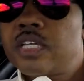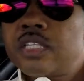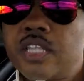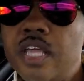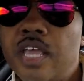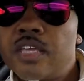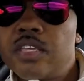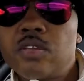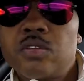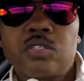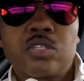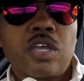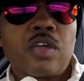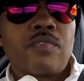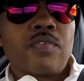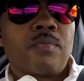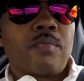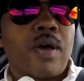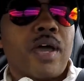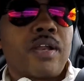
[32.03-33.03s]
Thank you to
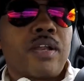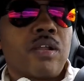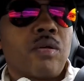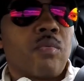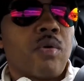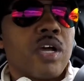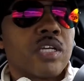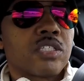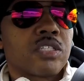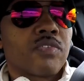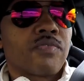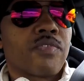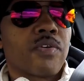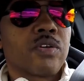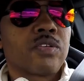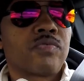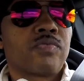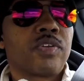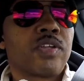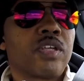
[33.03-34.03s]
everybody that watched the
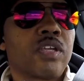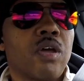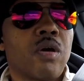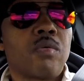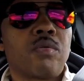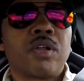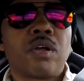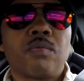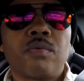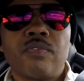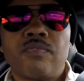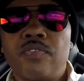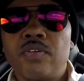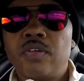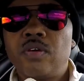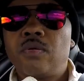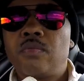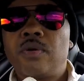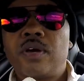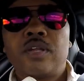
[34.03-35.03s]
first video when I
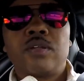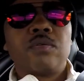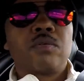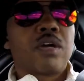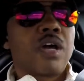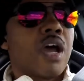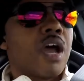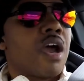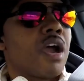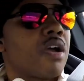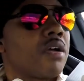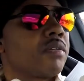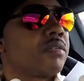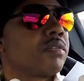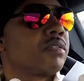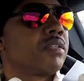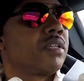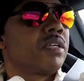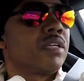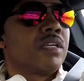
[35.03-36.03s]
revealed my new car,
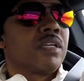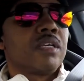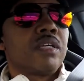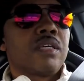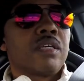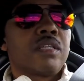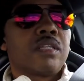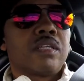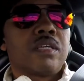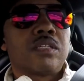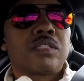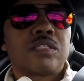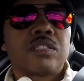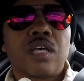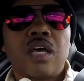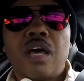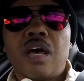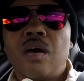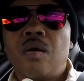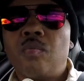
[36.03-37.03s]
this
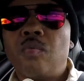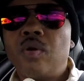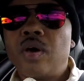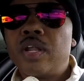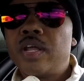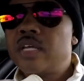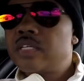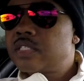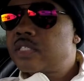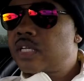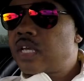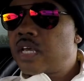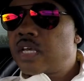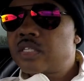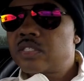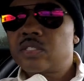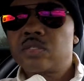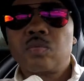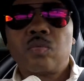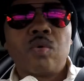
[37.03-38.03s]

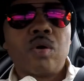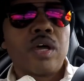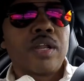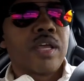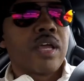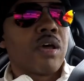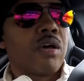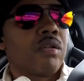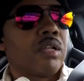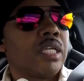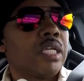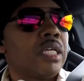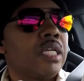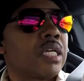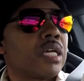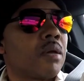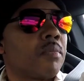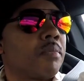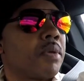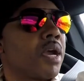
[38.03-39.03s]
1SS 1LE
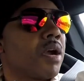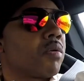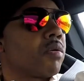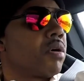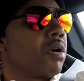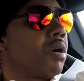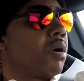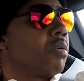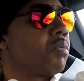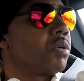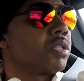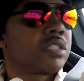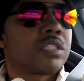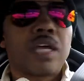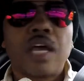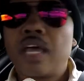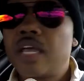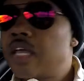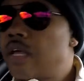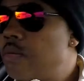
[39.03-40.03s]
Camaro, which
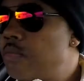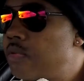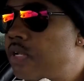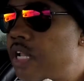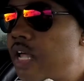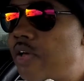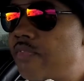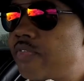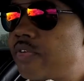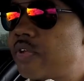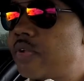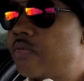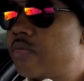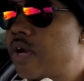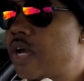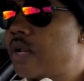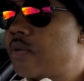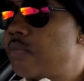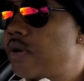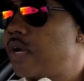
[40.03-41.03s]
I am loving
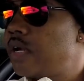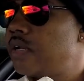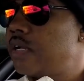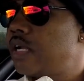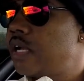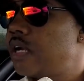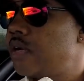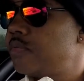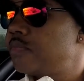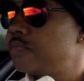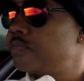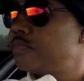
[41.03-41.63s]
right about now.